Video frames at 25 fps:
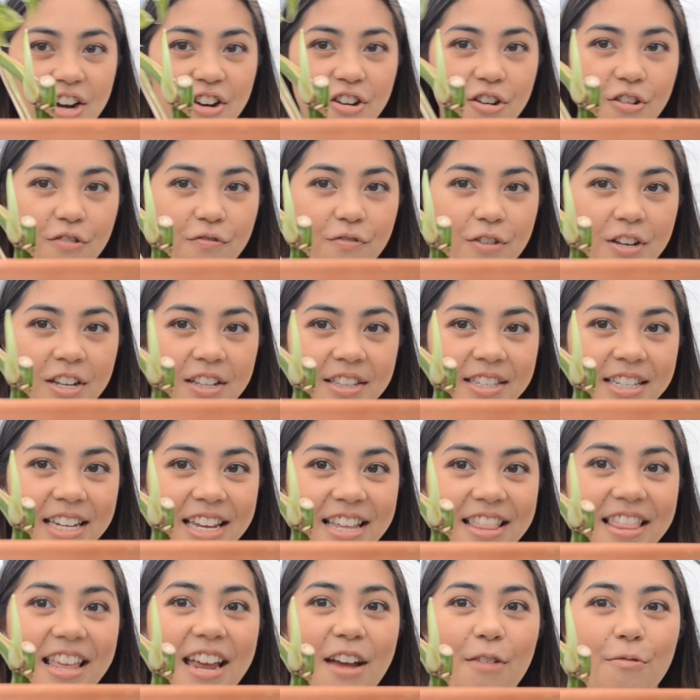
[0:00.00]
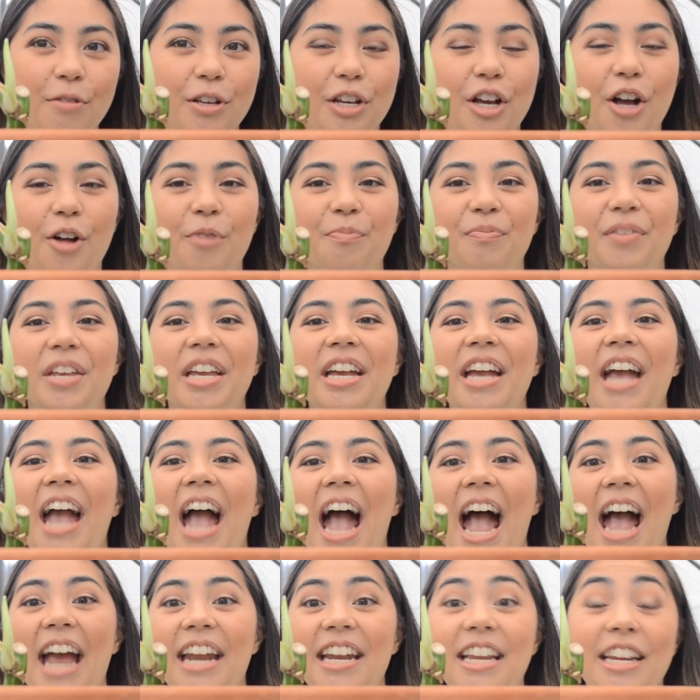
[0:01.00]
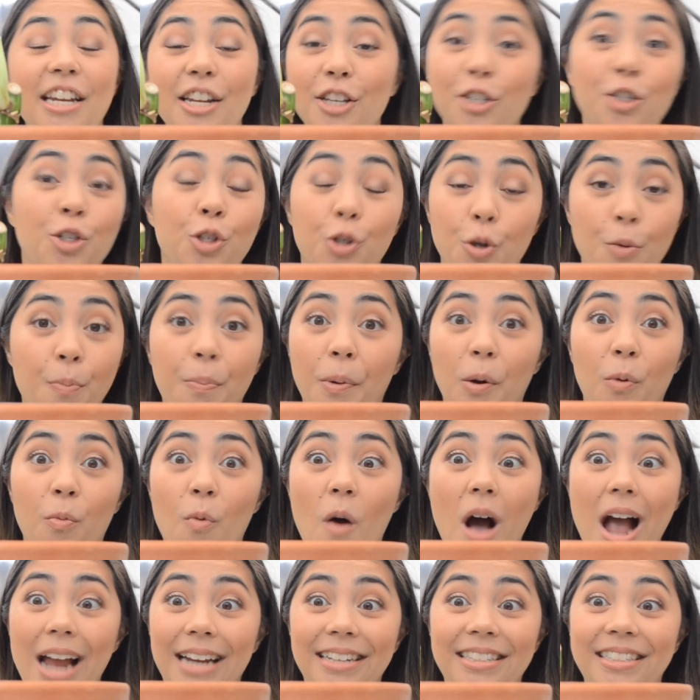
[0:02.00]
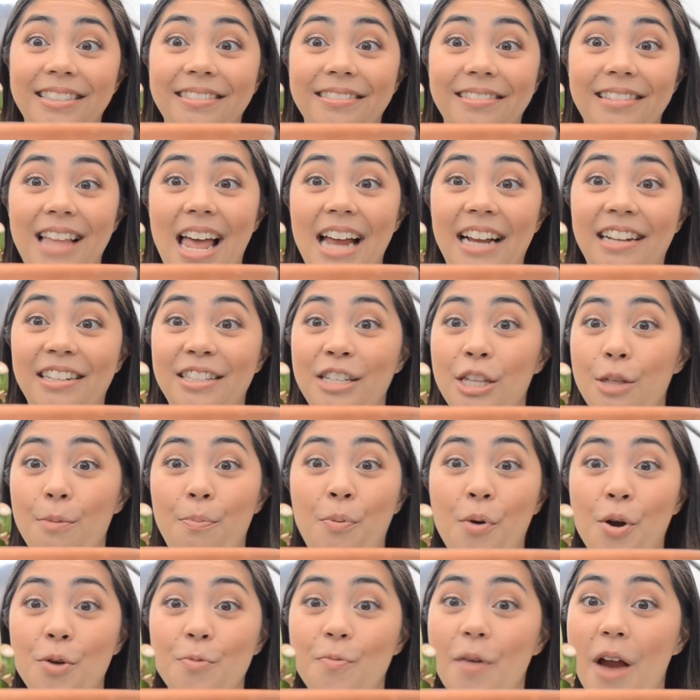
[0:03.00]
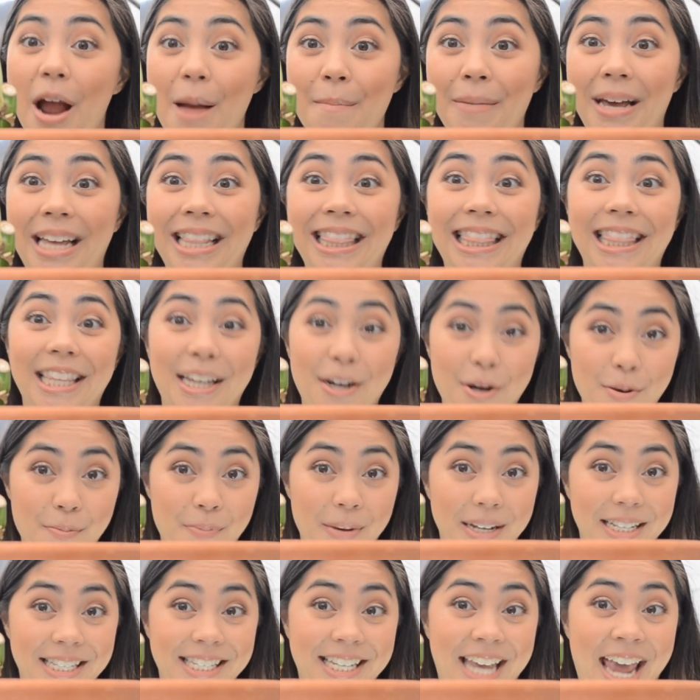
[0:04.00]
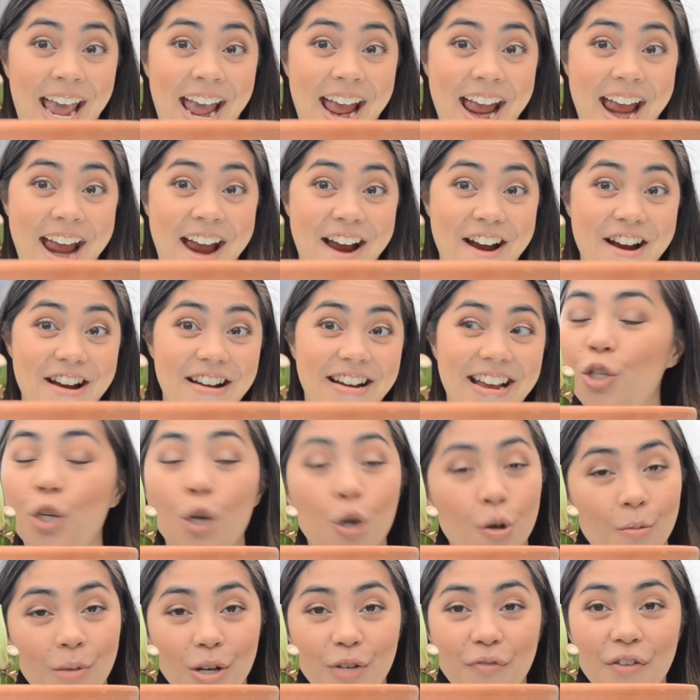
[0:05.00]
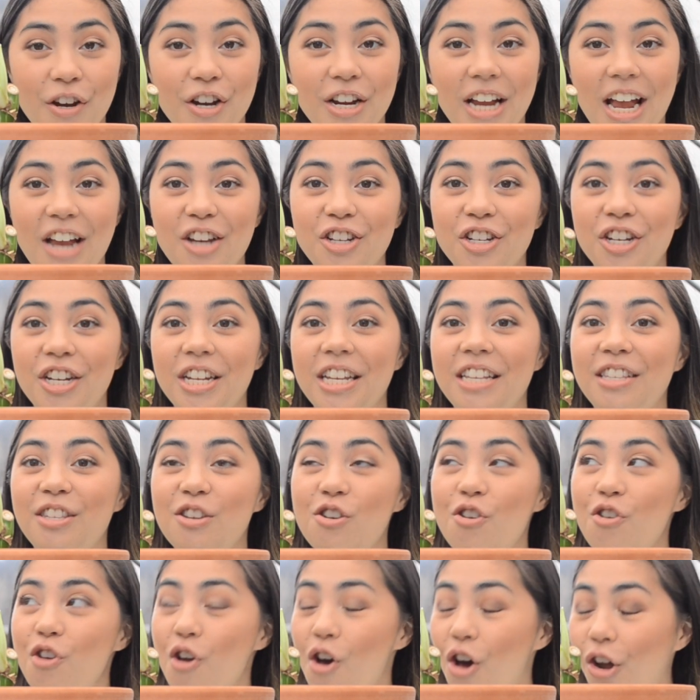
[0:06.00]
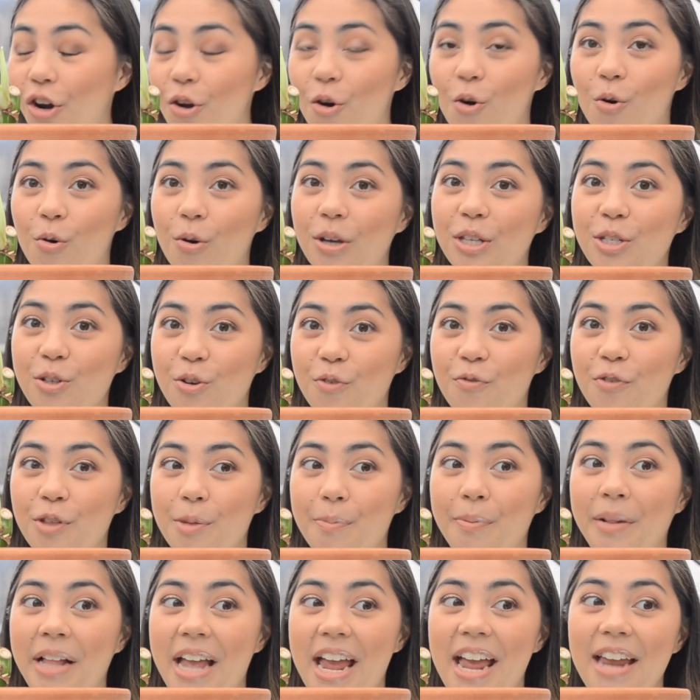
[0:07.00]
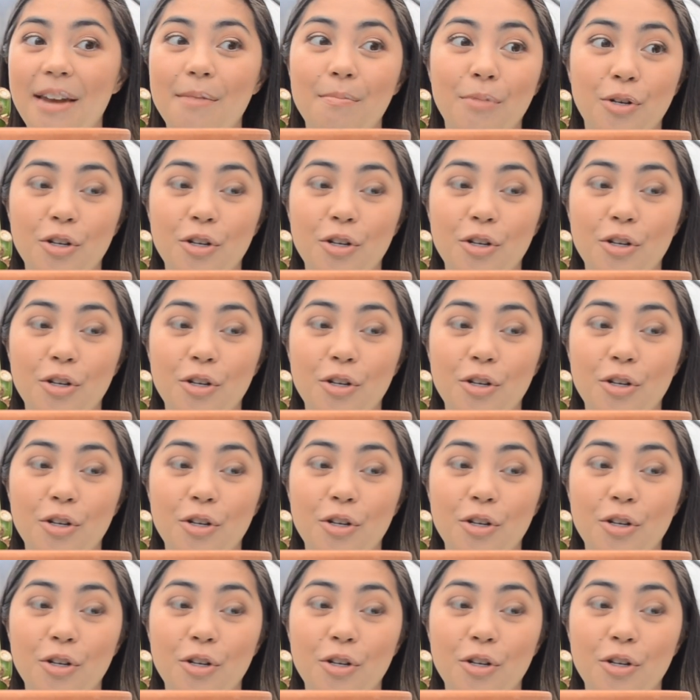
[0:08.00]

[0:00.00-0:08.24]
I don't know if you can see, there we go. And it is super white, like to the point where I'm a little bit scared. Too much variegation is not always good for the plant.